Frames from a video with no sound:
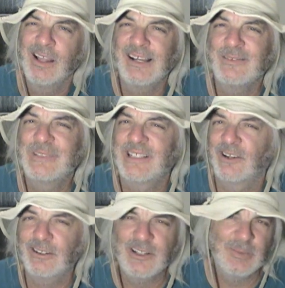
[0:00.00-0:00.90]
I'm
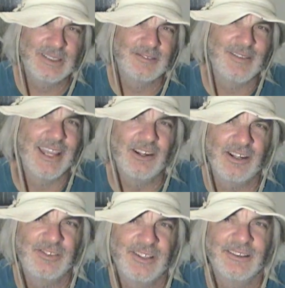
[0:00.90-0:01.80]
sorry, but
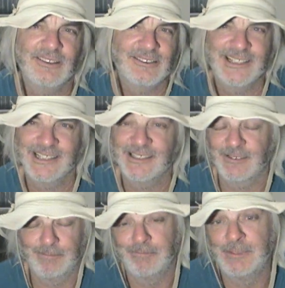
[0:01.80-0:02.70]
Adolf Hitler is
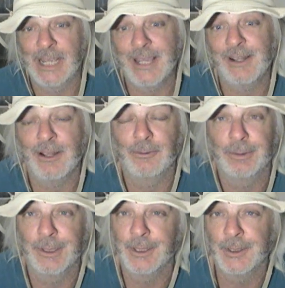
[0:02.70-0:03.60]
dead
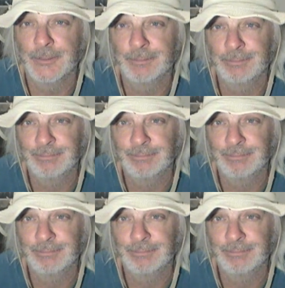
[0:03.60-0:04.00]
already.